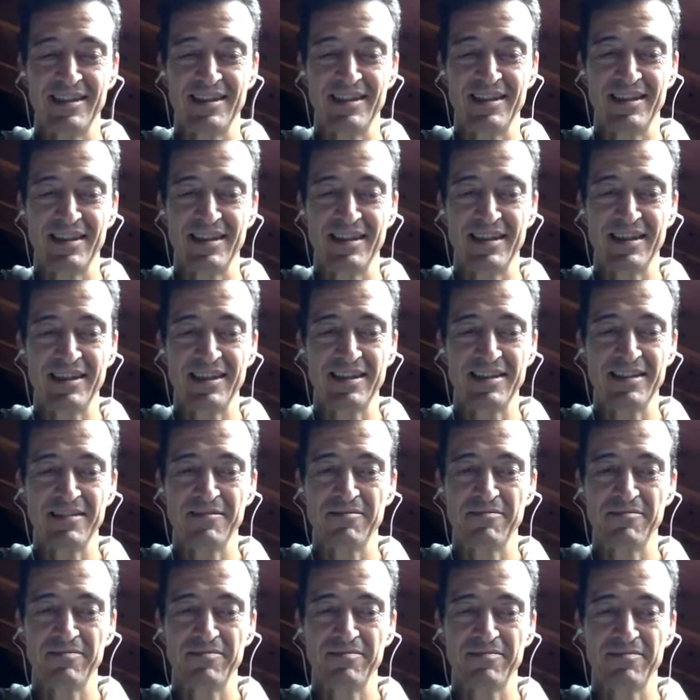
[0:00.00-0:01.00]

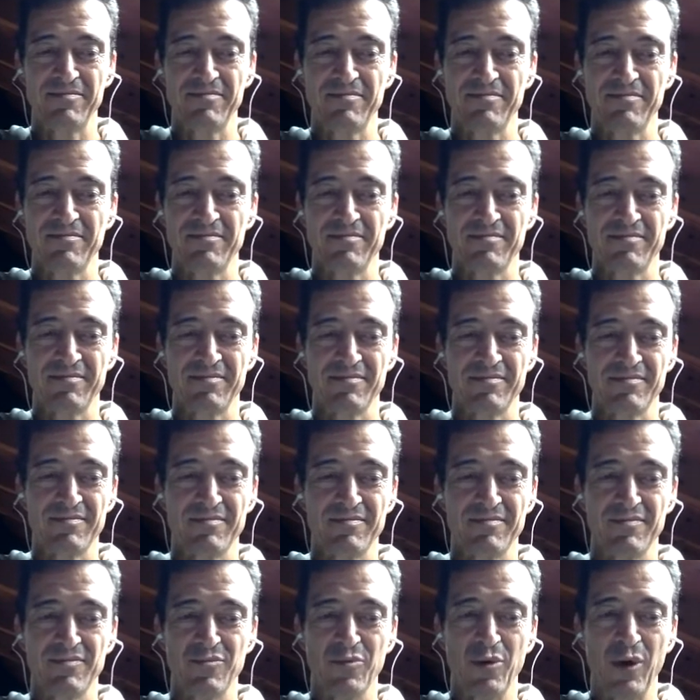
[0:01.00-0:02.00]
and
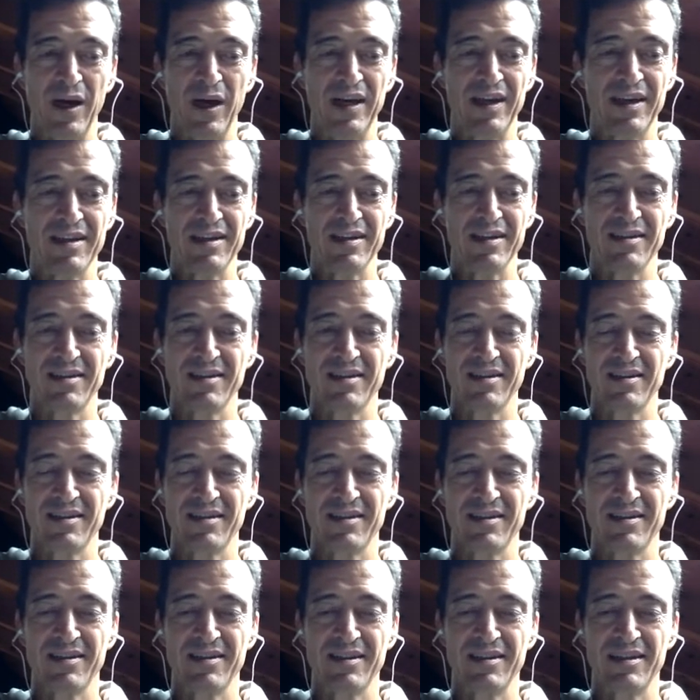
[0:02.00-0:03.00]
what
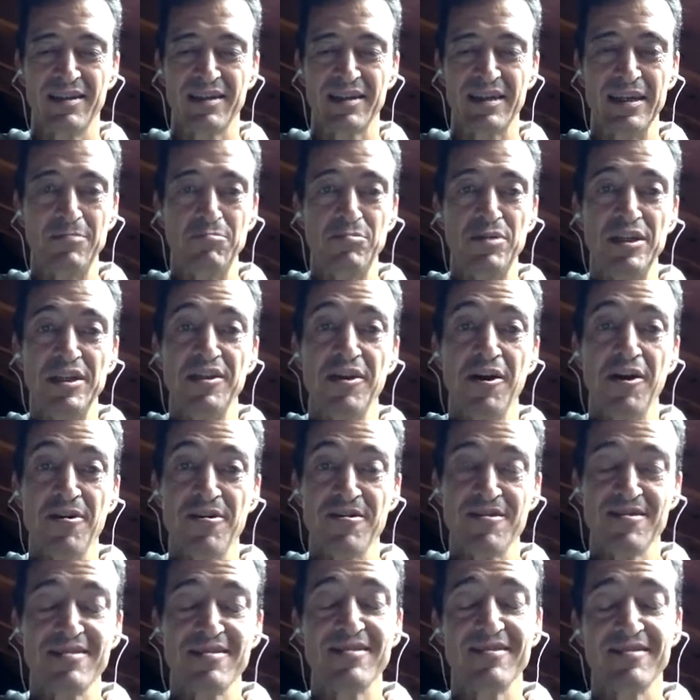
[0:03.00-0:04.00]
can be
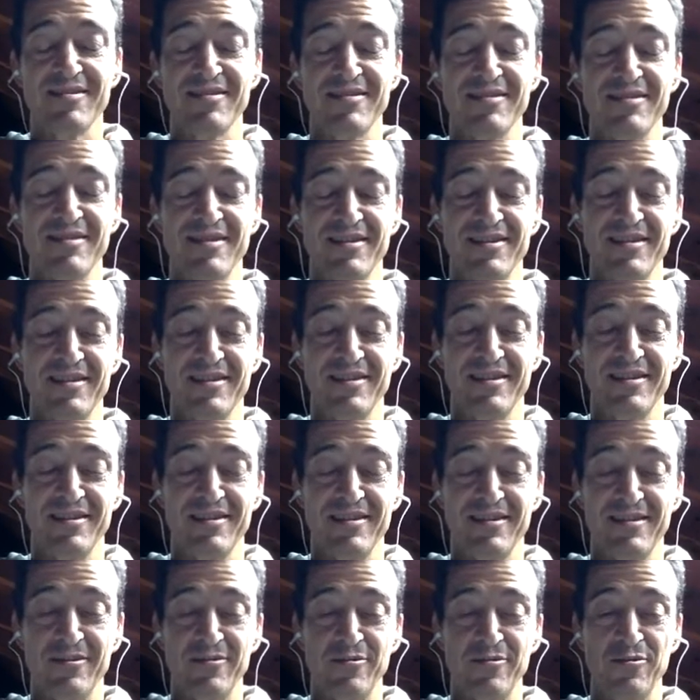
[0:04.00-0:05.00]
done
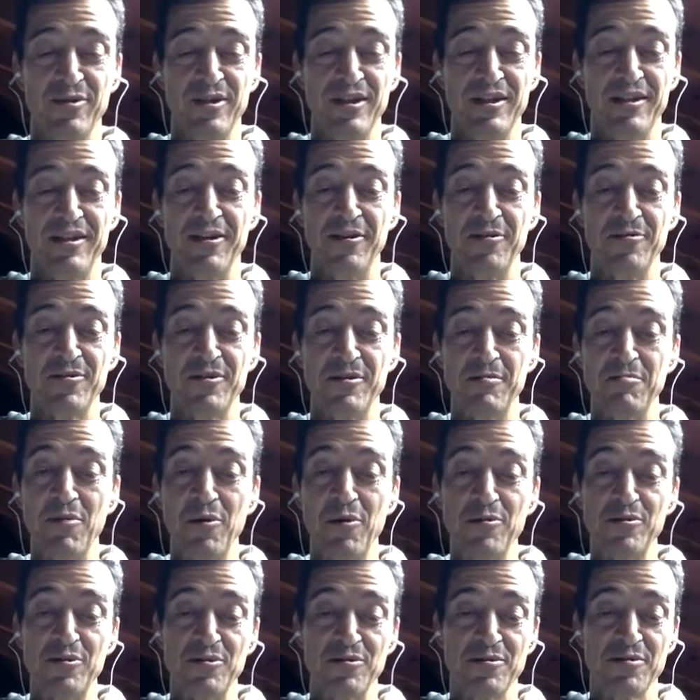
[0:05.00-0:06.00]
with those
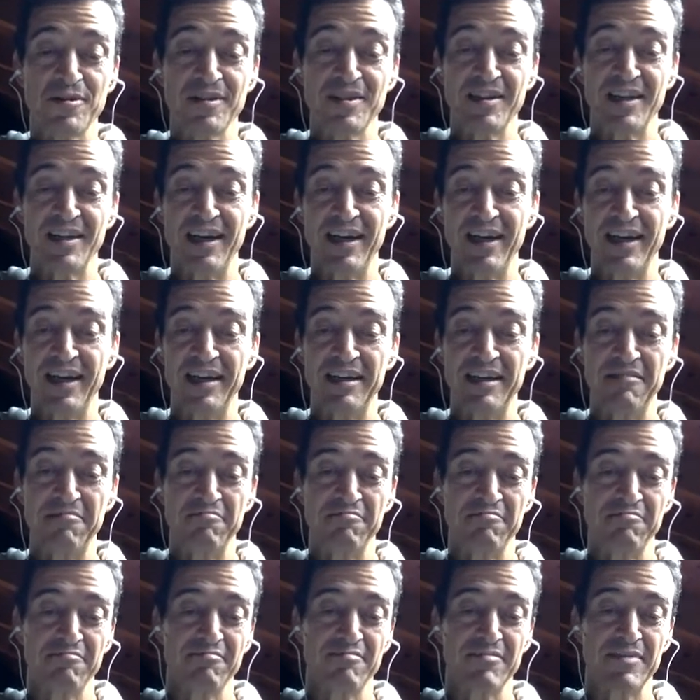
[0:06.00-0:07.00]
emotions that
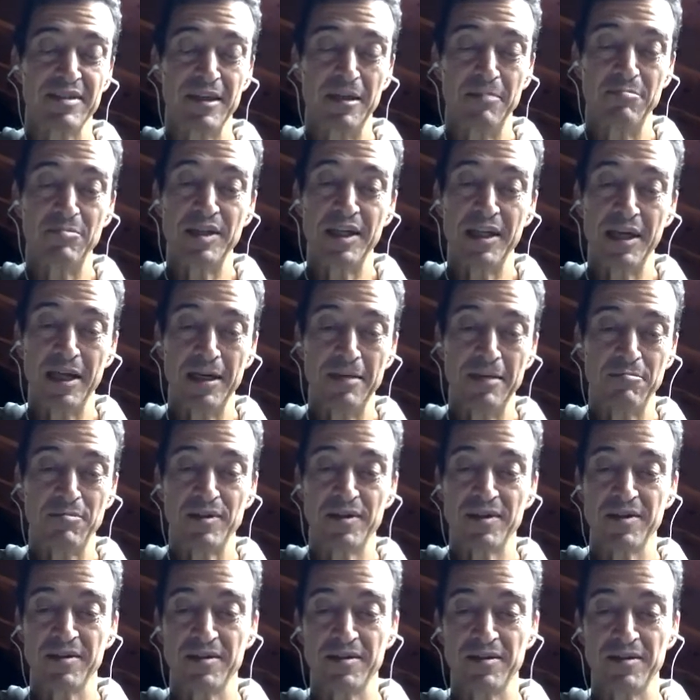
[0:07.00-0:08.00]

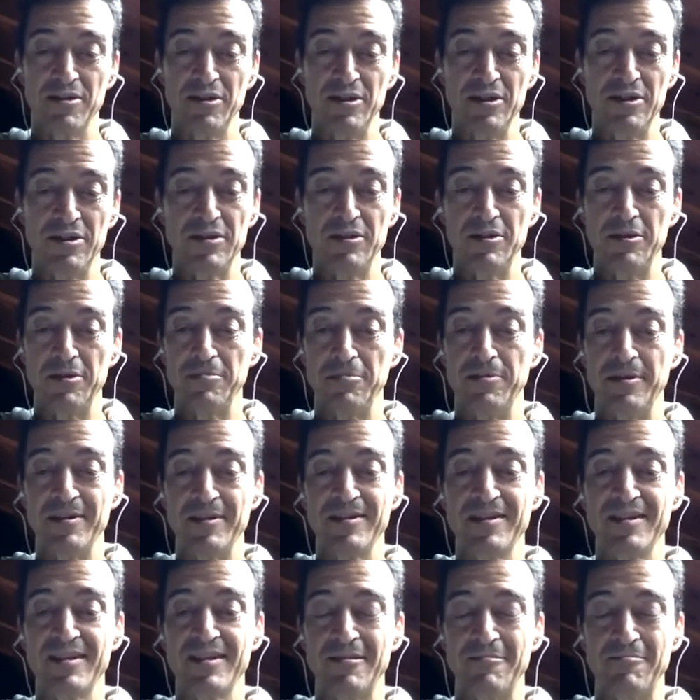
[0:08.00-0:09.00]
sometimes disturb
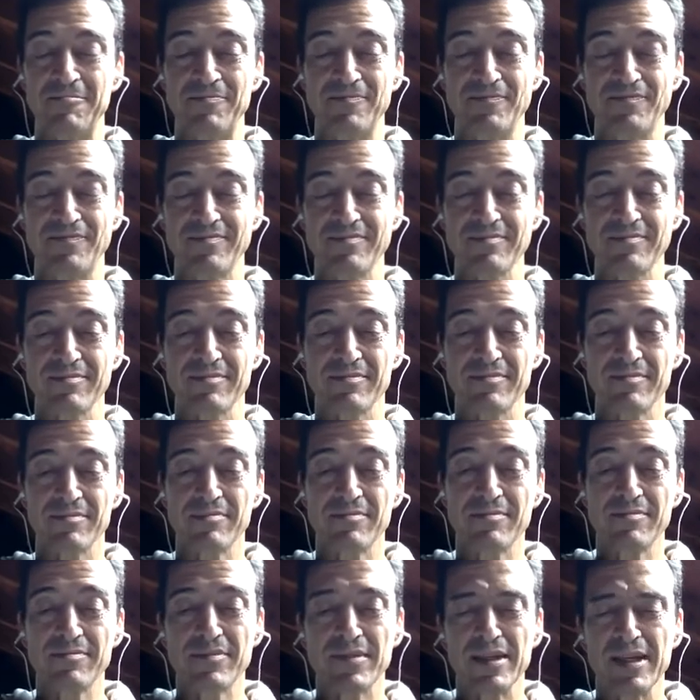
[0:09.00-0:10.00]
us.
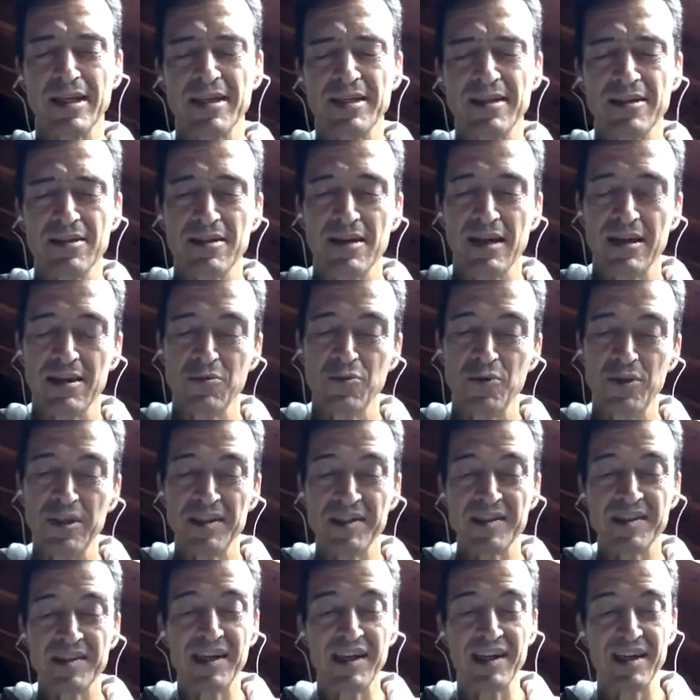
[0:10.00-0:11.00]
And we
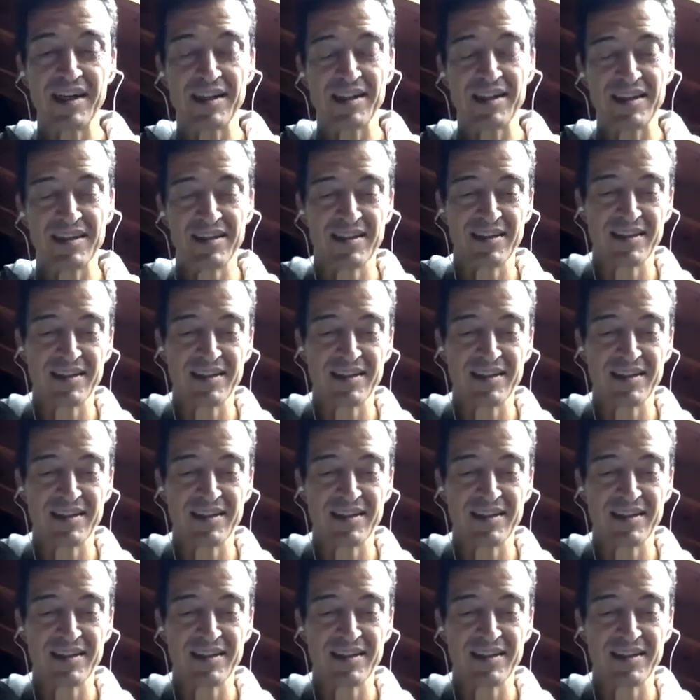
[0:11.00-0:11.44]
start